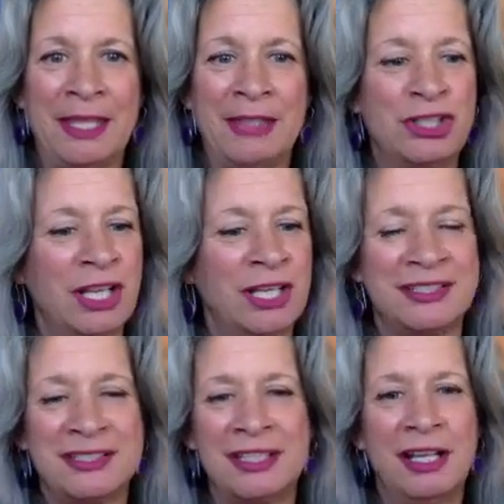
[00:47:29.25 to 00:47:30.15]

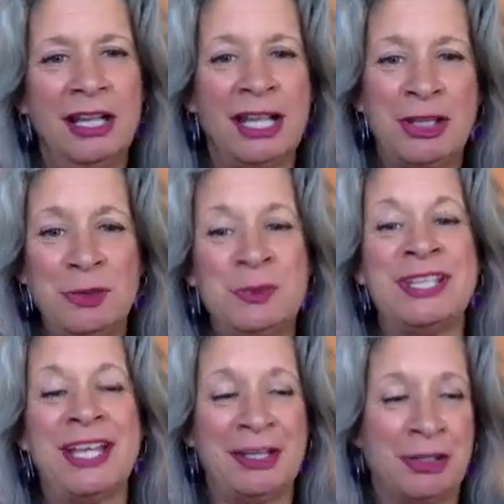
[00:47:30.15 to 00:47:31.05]
Just like you
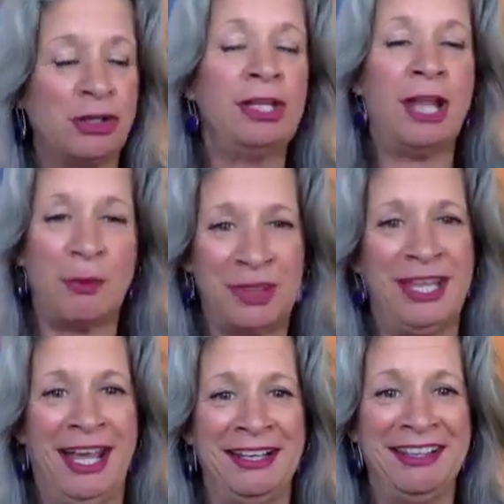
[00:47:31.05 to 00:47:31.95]
said, good luck with
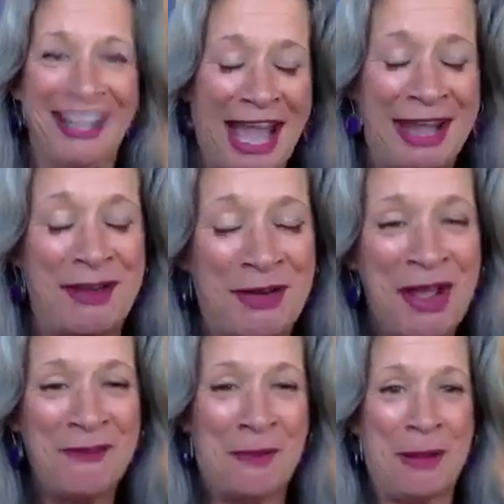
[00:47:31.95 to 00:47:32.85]
that. Like
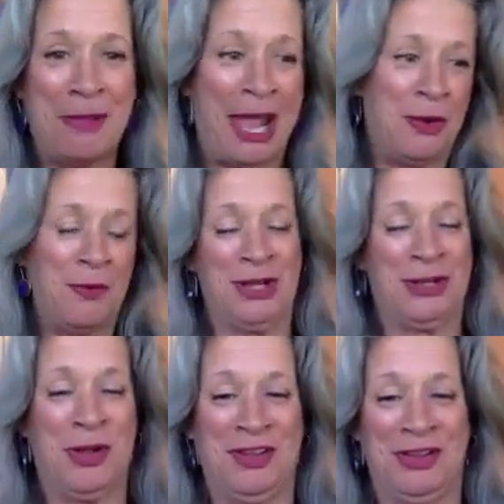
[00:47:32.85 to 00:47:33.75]
for people, I don't want to
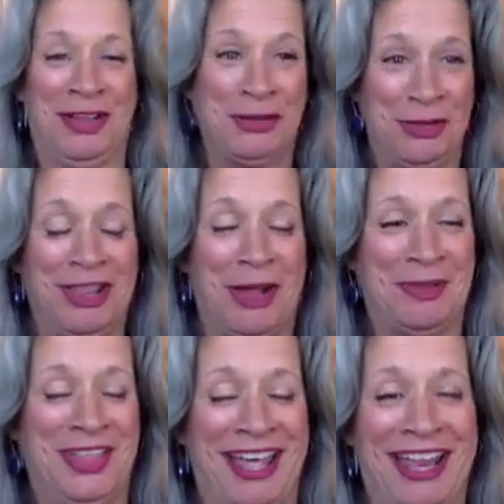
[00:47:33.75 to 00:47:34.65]
go there. You're like, good luck
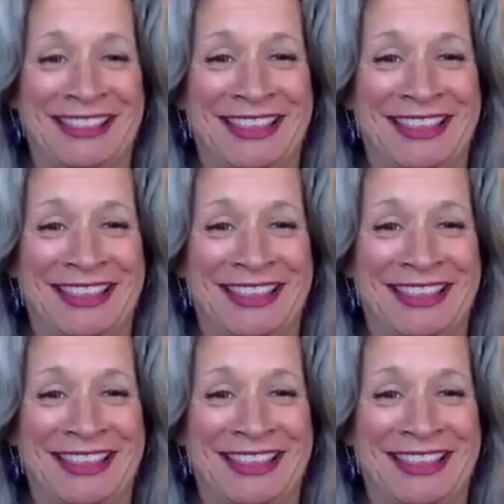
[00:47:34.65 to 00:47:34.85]
with that.